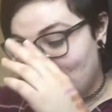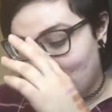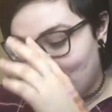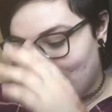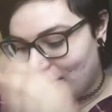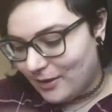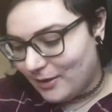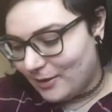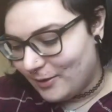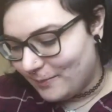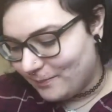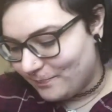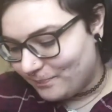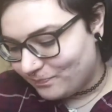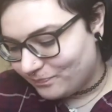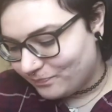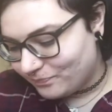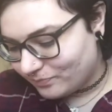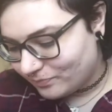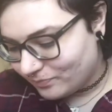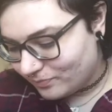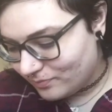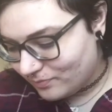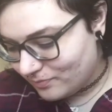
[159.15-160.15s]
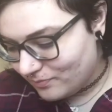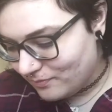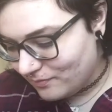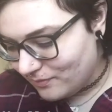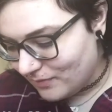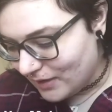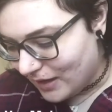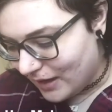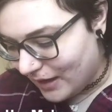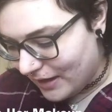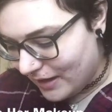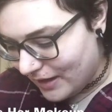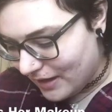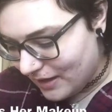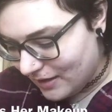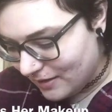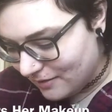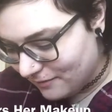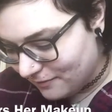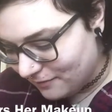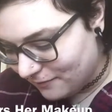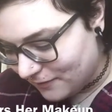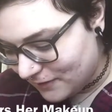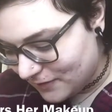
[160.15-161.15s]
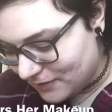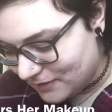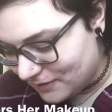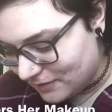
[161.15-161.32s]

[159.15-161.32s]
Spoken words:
I have